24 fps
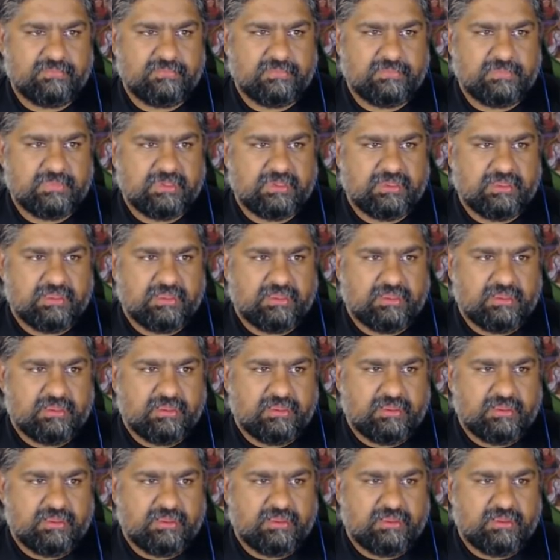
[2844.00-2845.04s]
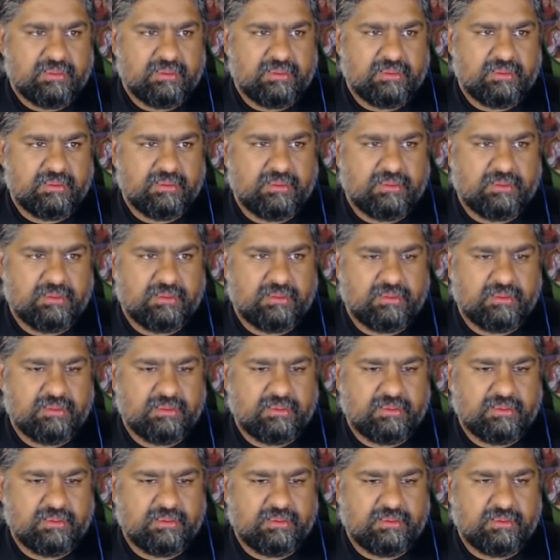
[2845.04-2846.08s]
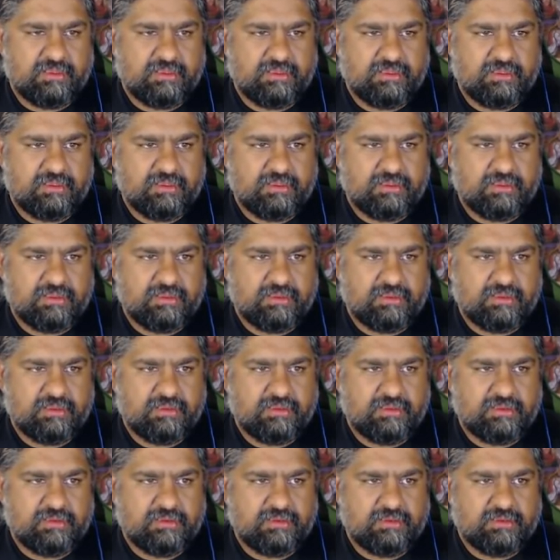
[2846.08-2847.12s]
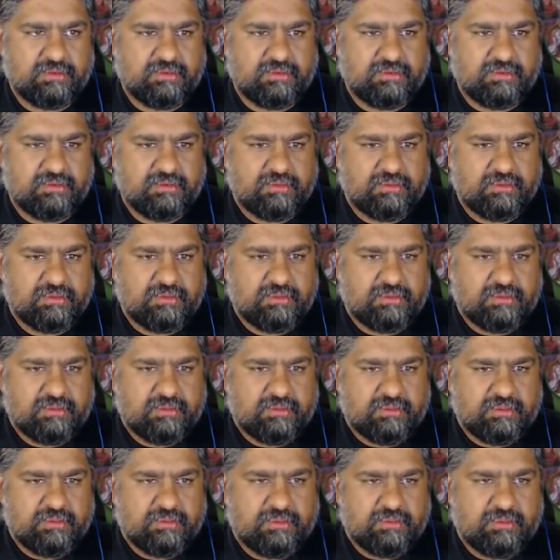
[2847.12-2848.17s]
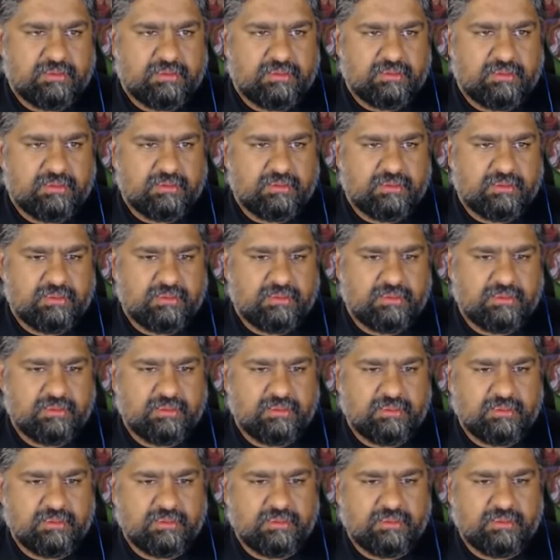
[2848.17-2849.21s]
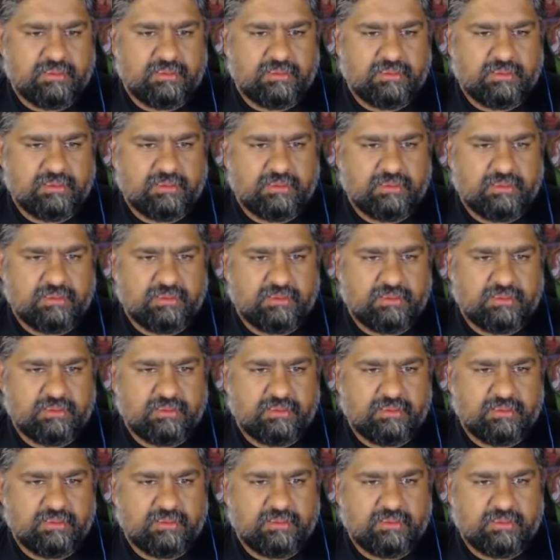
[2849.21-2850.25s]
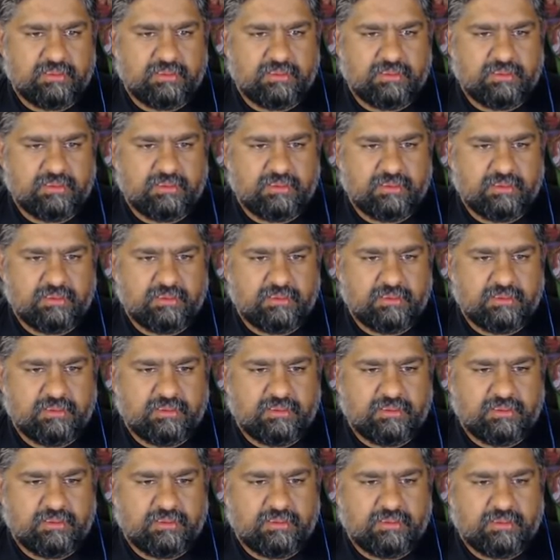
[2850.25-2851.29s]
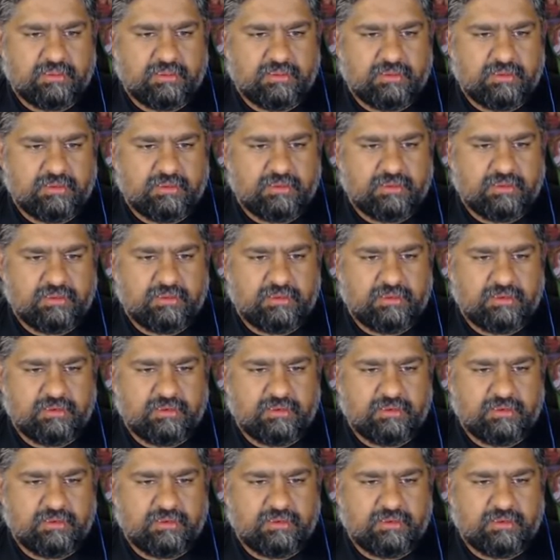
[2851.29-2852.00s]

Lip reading: (silent)